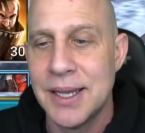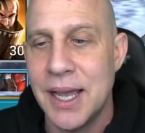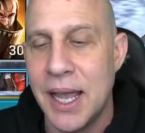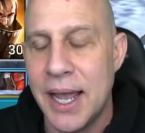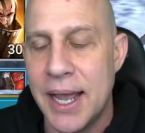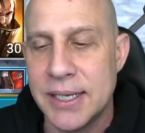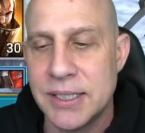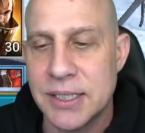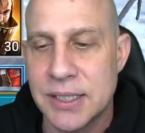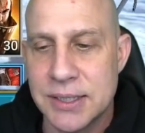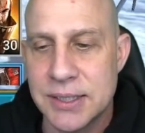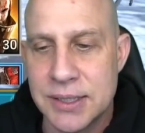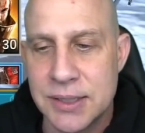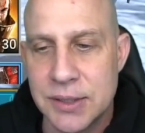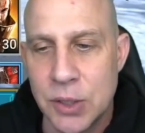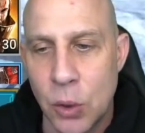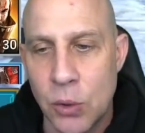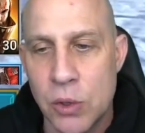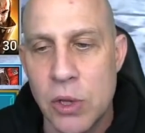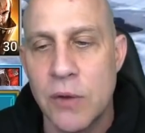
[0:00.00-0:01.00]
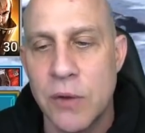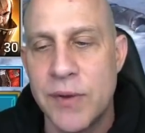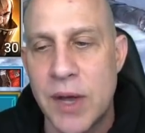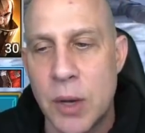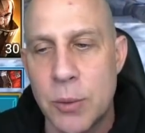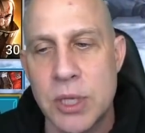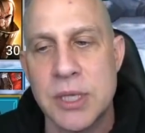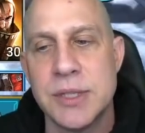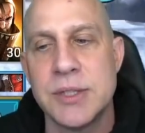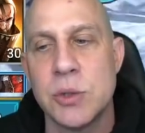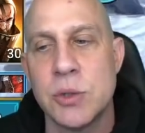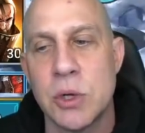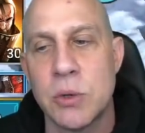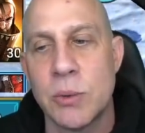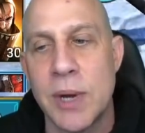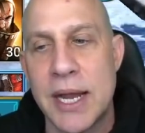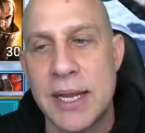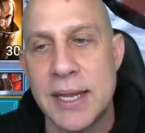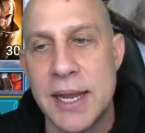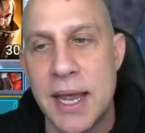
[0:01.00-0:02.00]
I just don't know if I want to do it
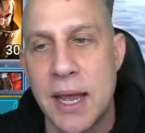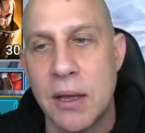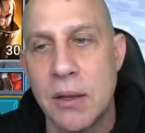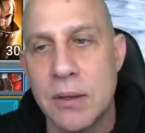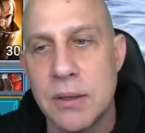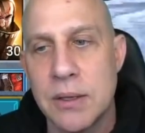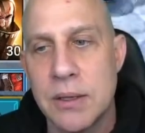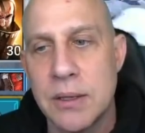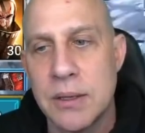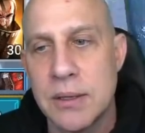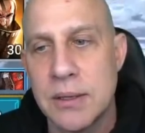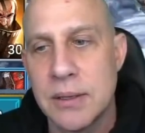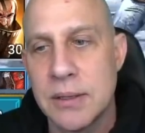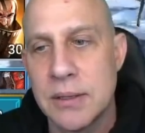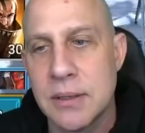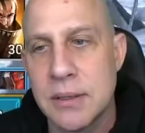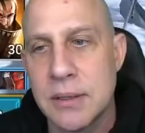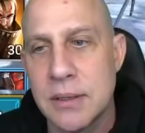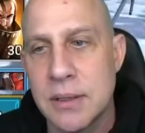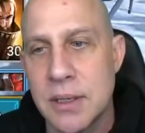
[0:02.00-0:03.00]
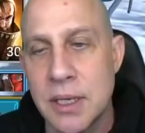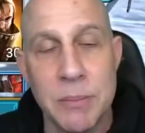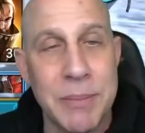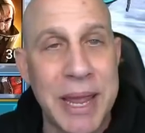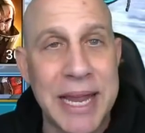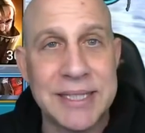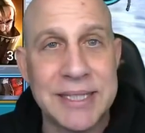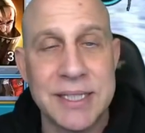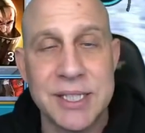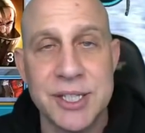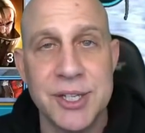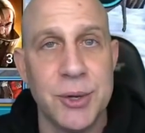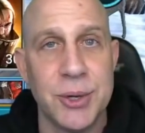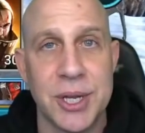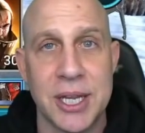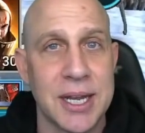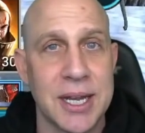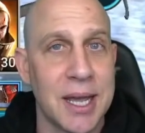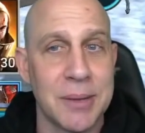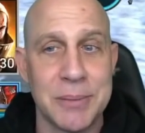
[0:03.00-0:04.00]
right now. An amazing
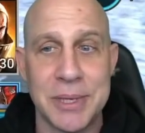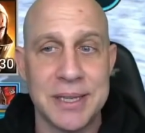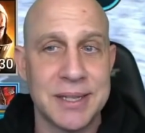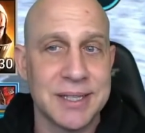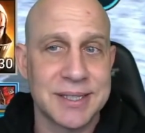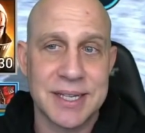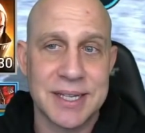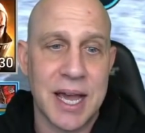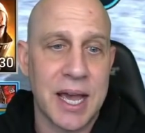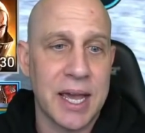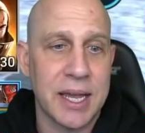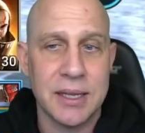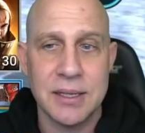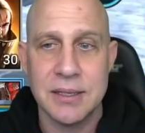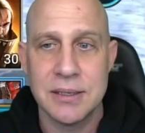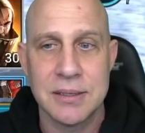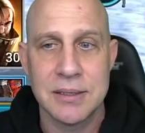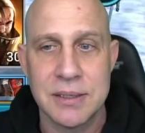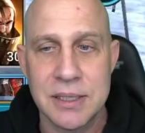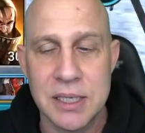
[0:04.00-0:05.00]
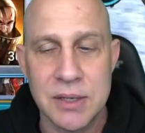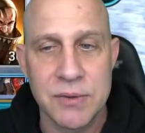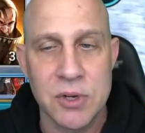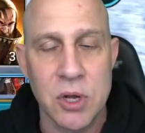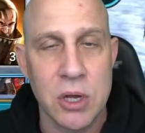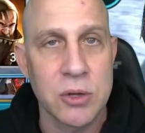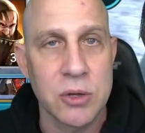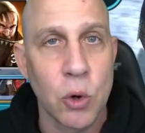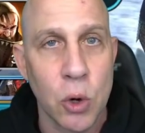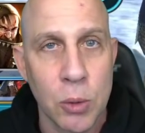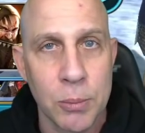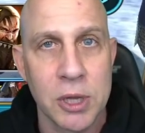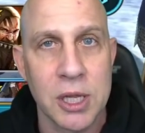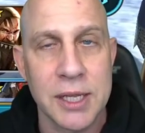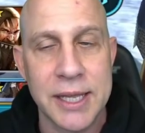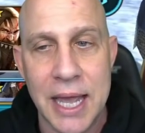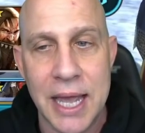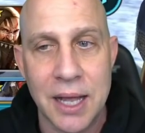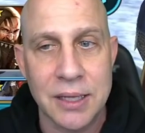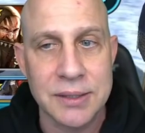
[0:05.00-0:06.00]
unit. I mean, this guy, even on normal
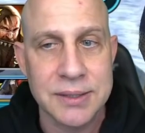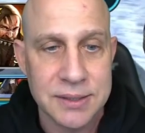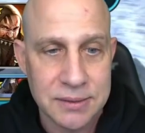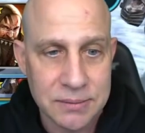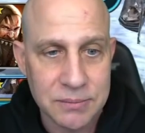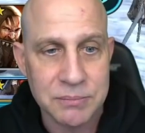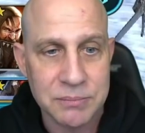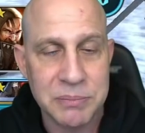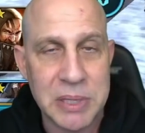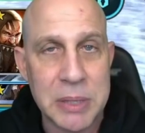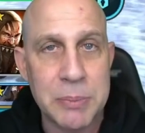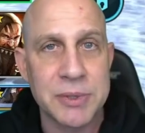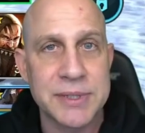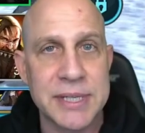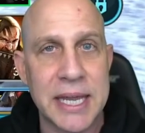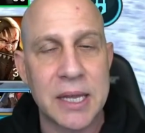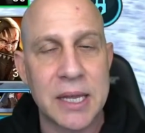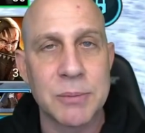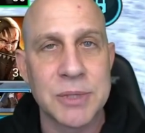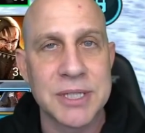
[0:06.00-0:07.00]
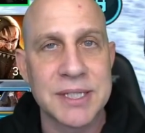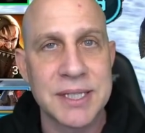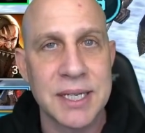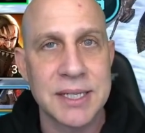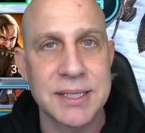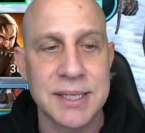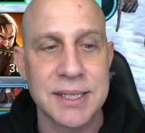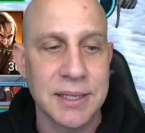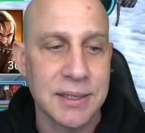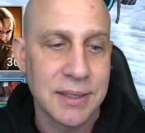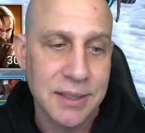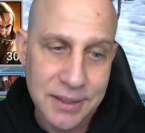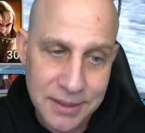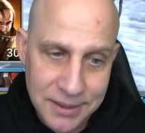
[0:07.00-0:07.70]
accounts, people take him to 60.